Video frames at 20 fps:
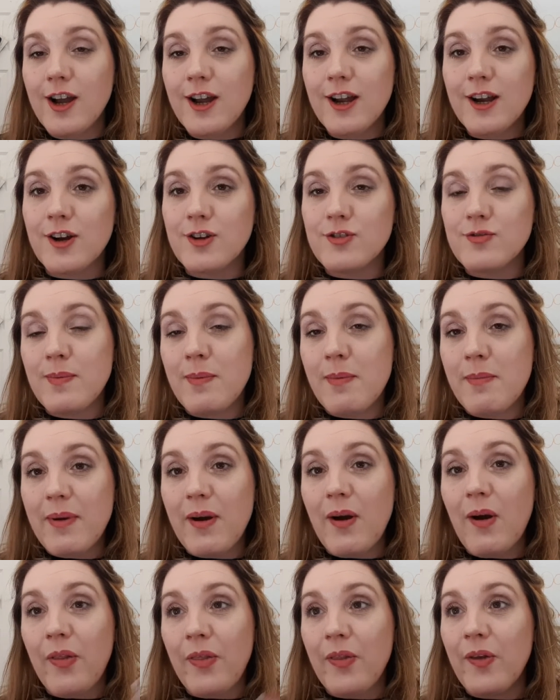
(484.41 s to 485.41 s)
Because remember,
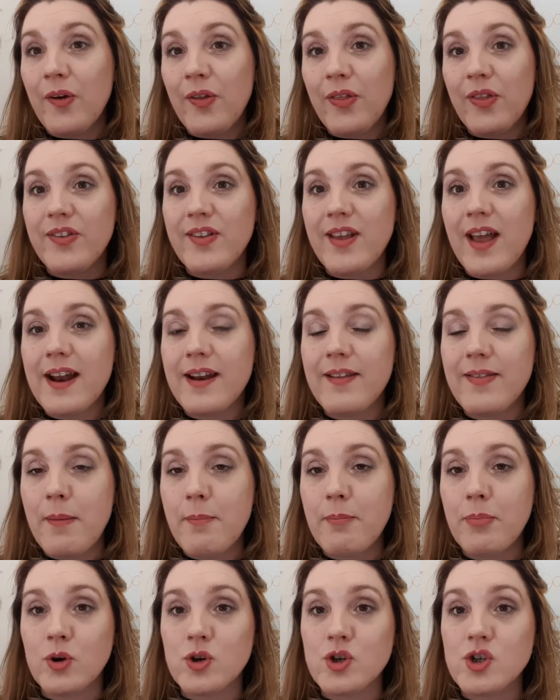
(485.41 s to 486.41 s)
on the other side of them
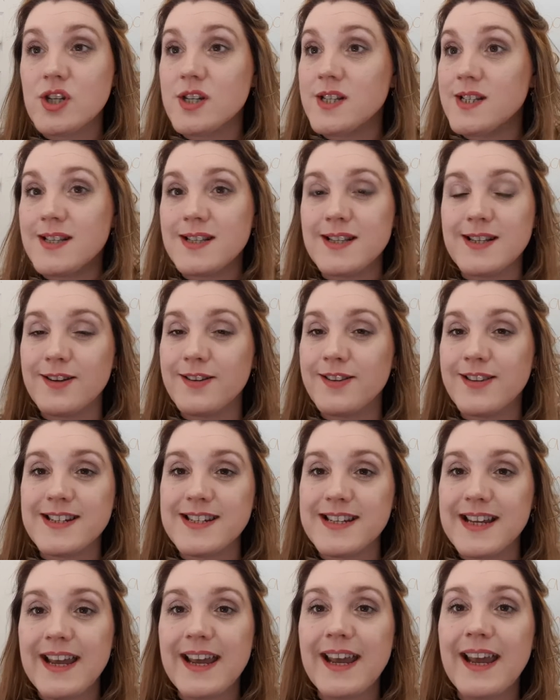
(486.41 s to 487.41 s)
punches is another
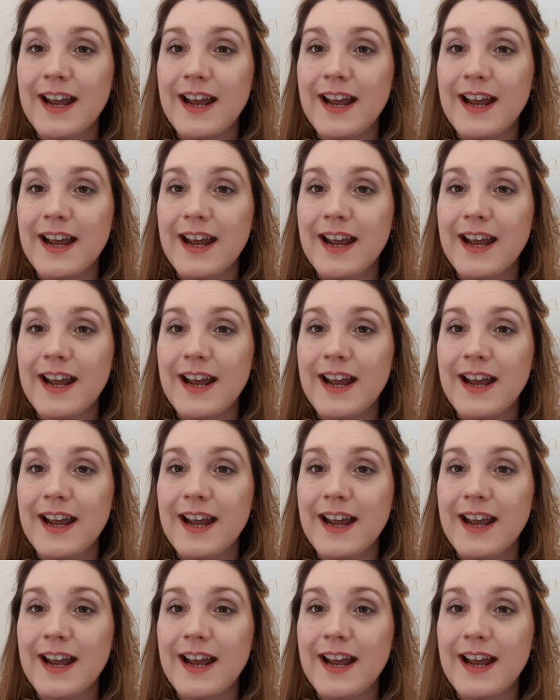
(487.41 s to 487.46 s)
day,